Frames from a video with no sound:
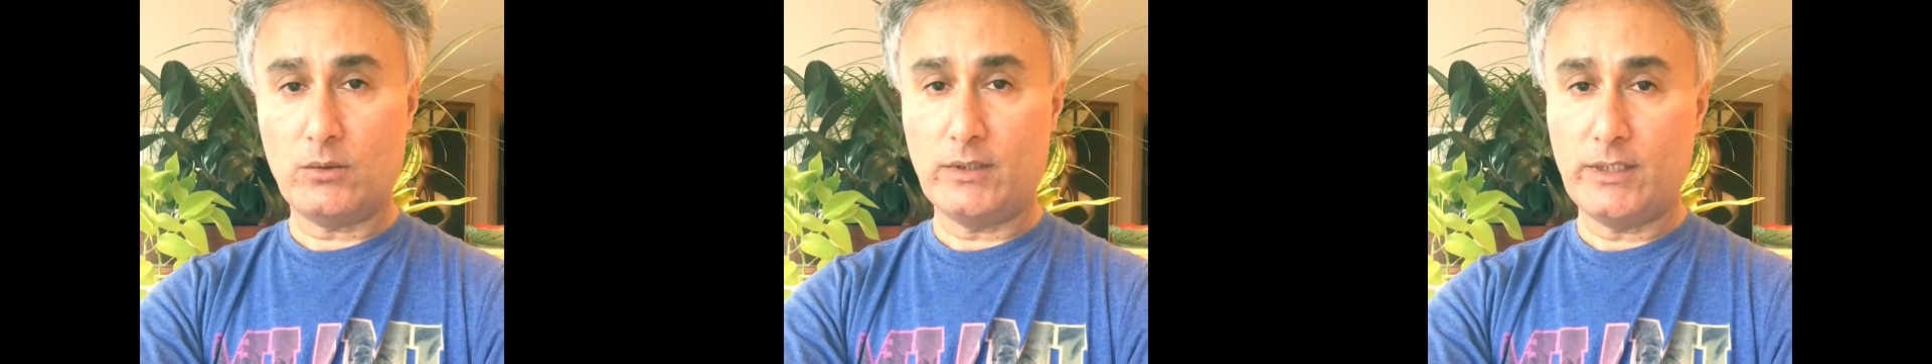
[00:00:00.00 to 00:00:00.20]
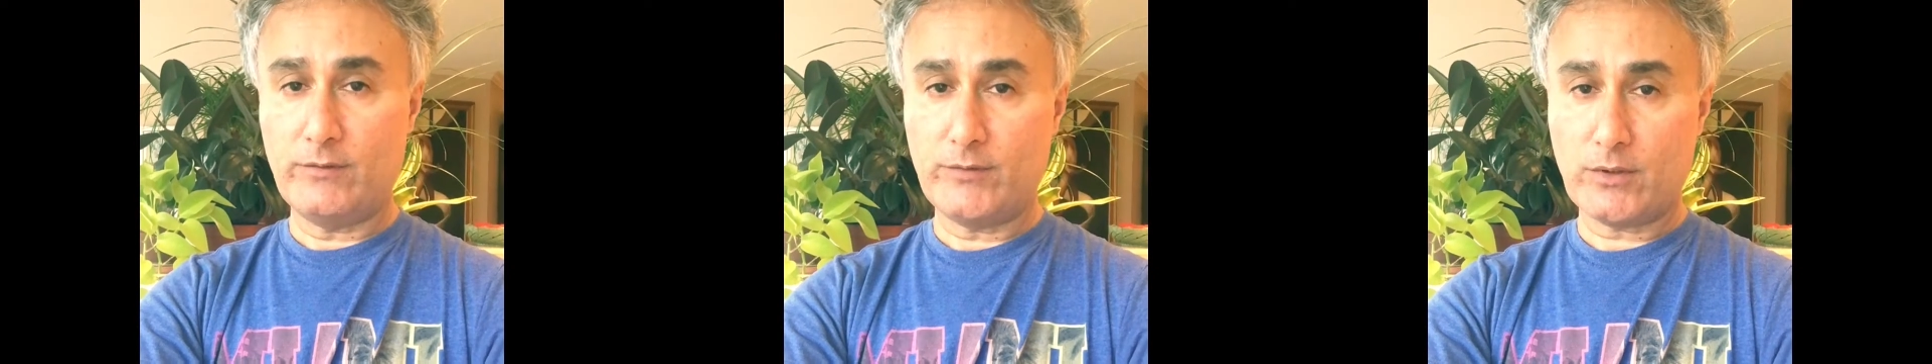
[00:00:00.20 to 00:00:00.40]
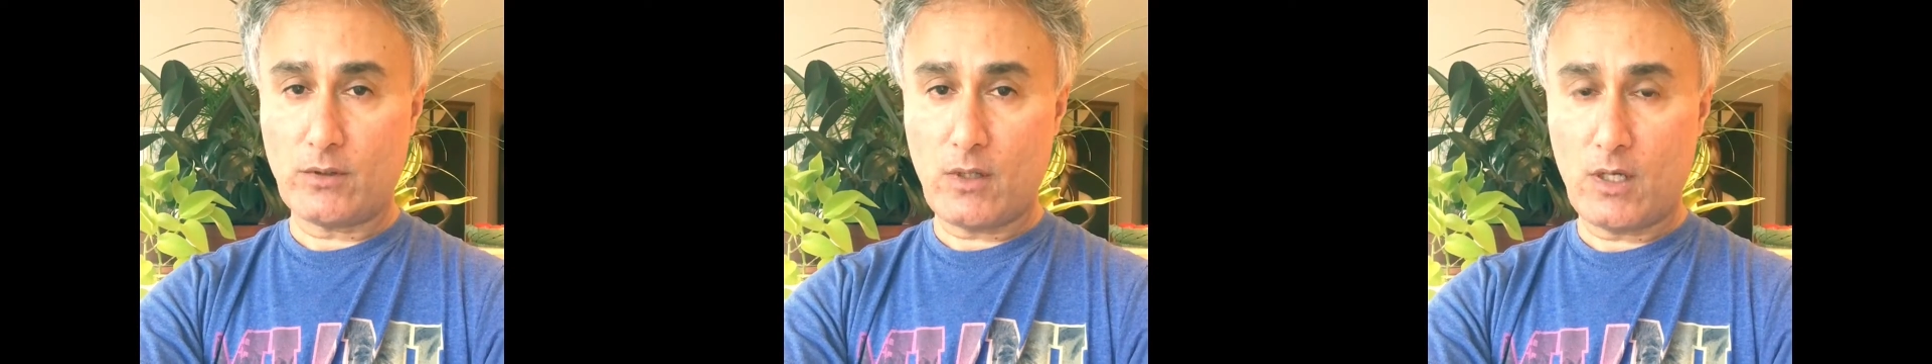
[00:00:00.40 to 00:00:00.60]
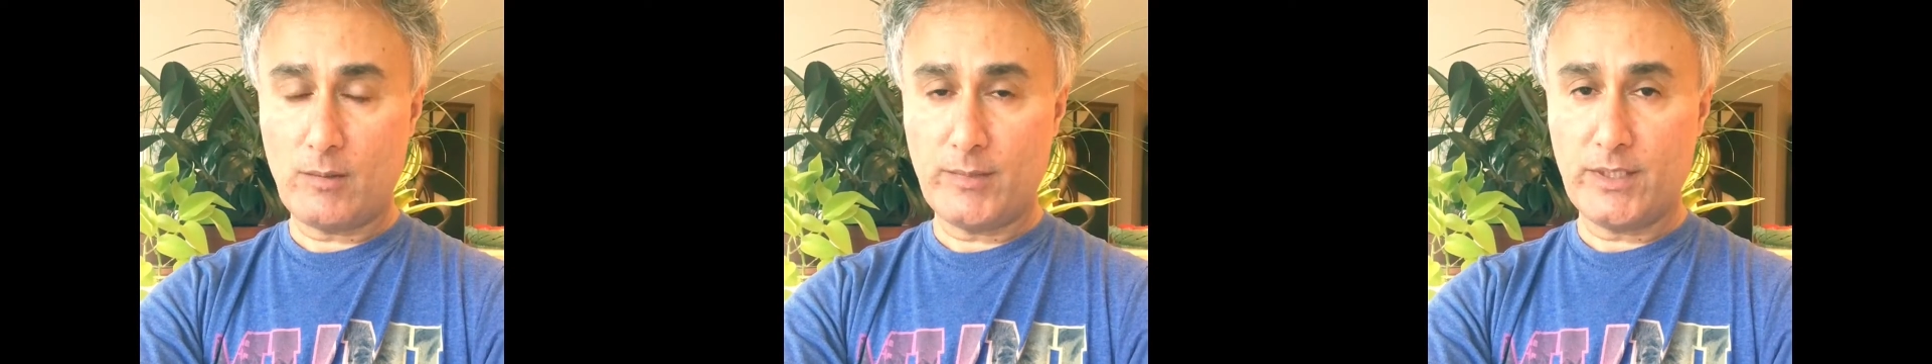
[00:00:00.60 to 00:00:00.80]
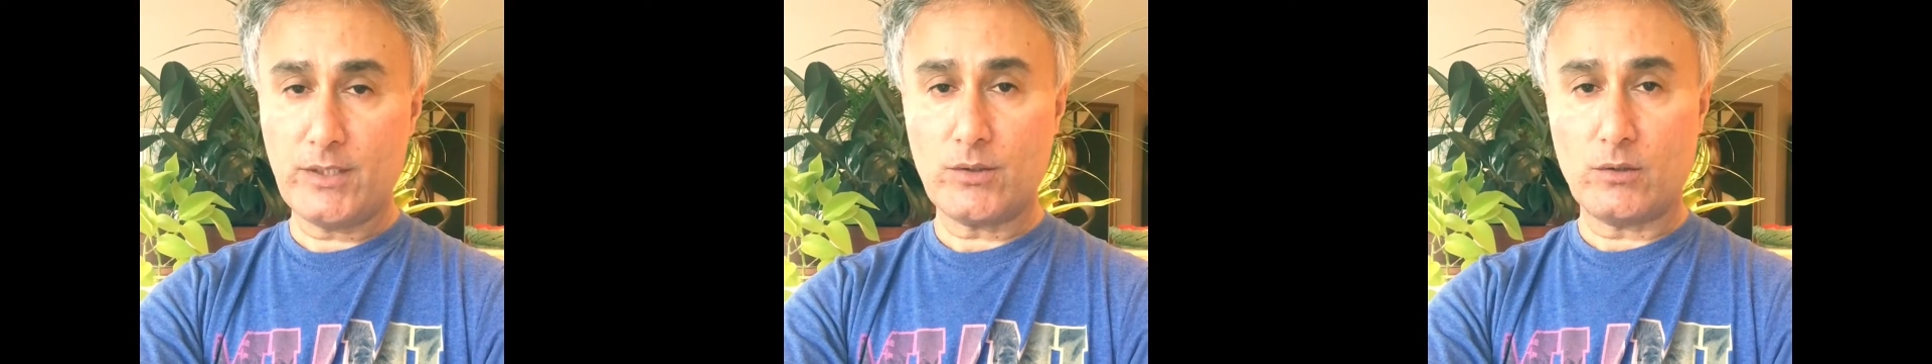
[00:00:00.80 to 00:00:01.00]
or leave your
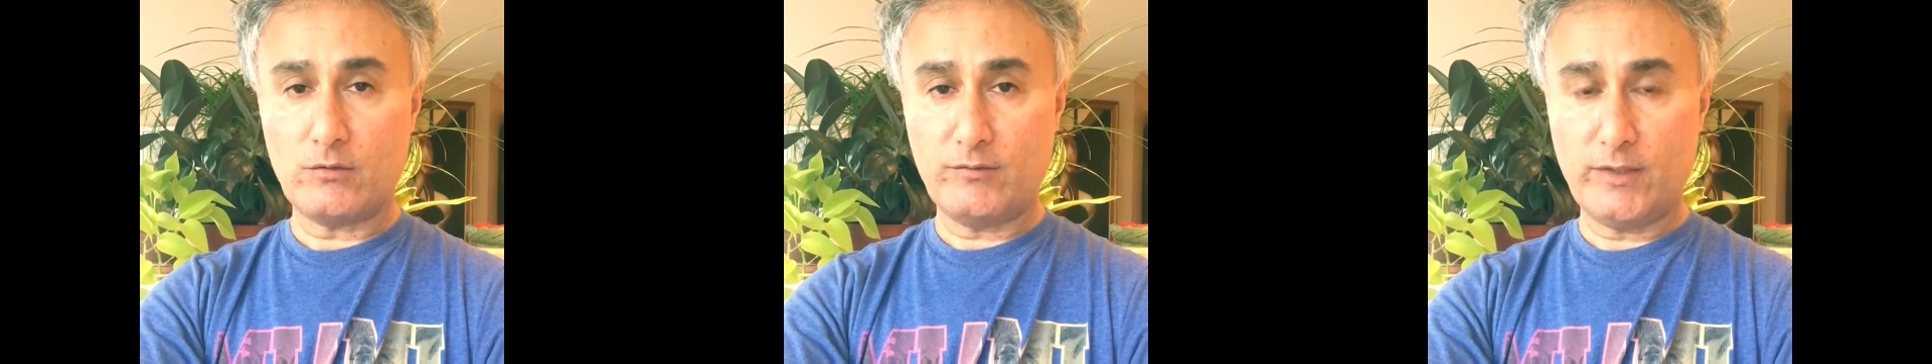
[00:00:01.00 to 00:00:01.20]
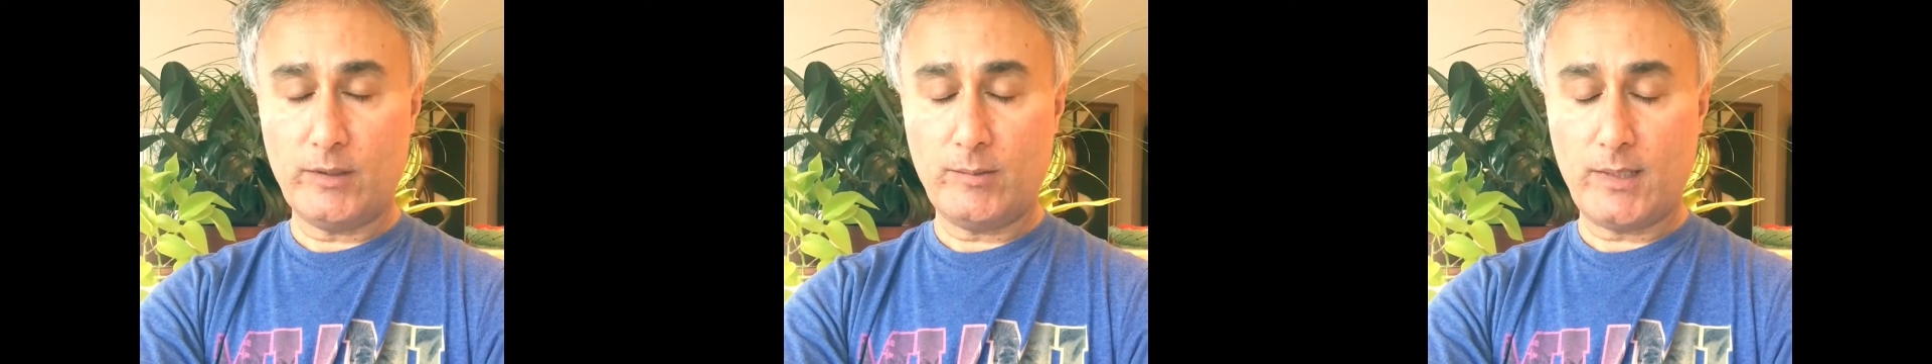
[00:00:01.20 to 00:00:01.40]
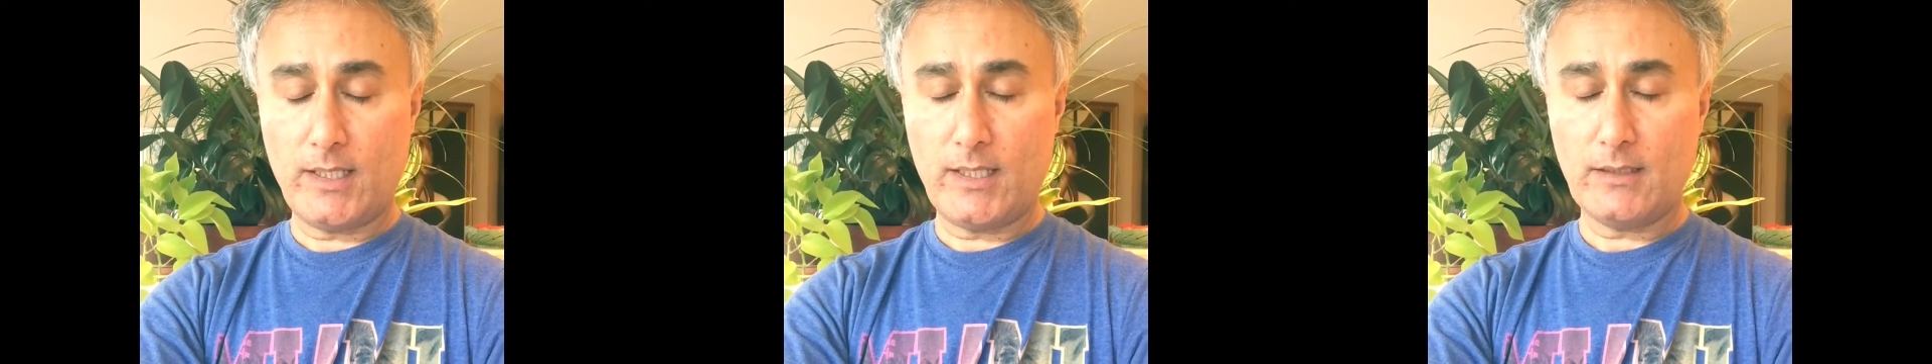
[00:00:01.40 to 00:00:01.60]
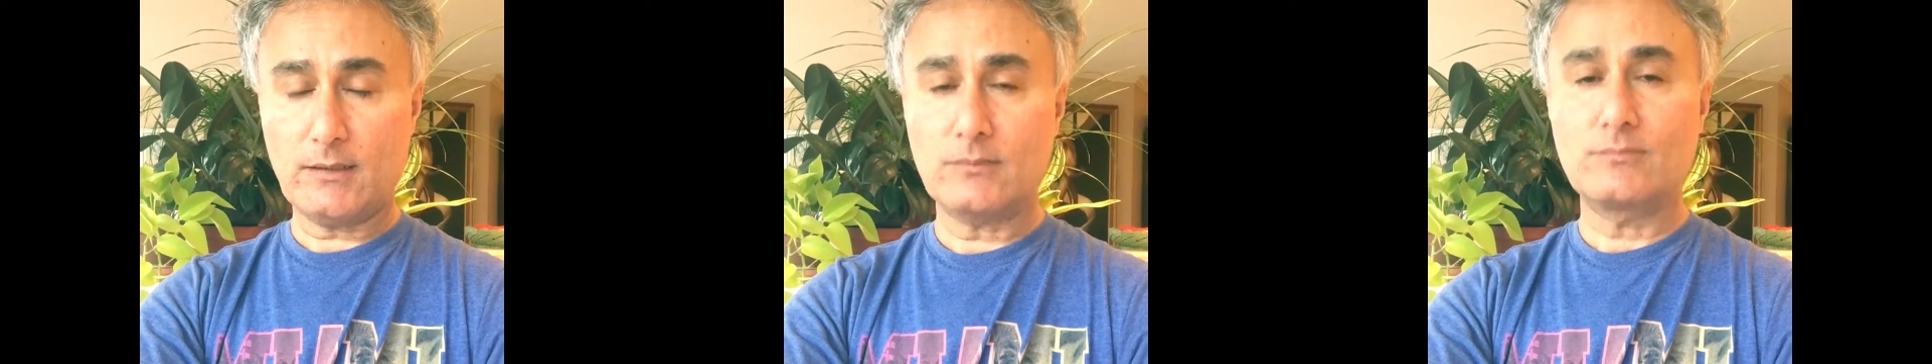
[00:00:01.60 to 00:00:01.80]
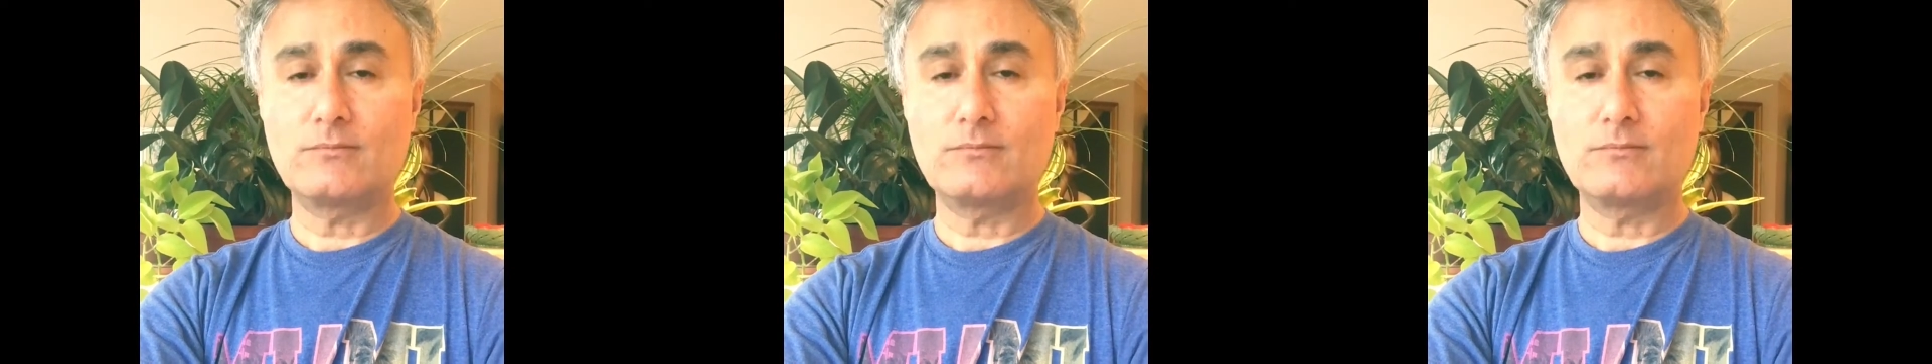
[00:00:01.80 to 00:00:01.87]
comment or feedback,